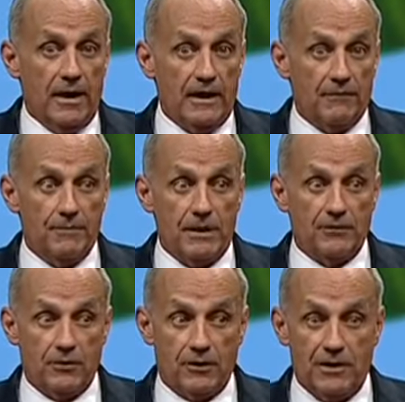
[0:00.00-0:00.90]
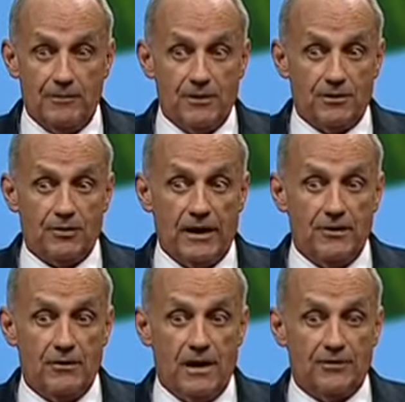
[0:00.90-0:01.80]
And everybody's looking at me just
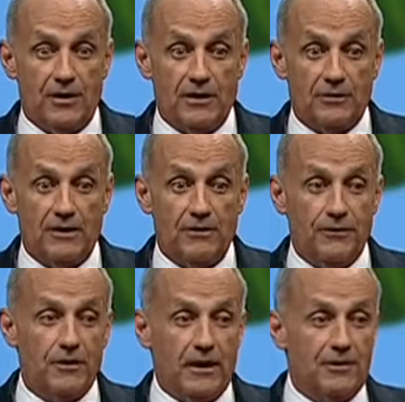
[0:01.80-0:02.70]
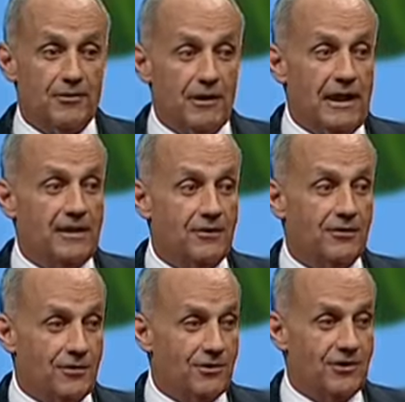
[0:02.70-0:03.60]
like you guys are. And it's like you feel like you're a naked
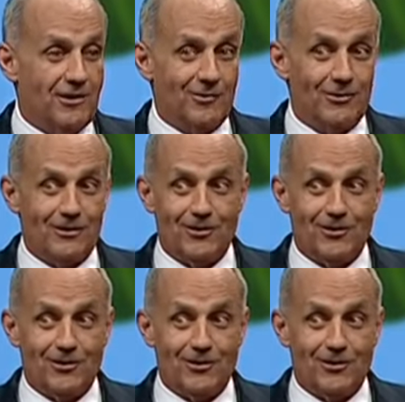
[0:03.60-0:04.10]
surgeon general.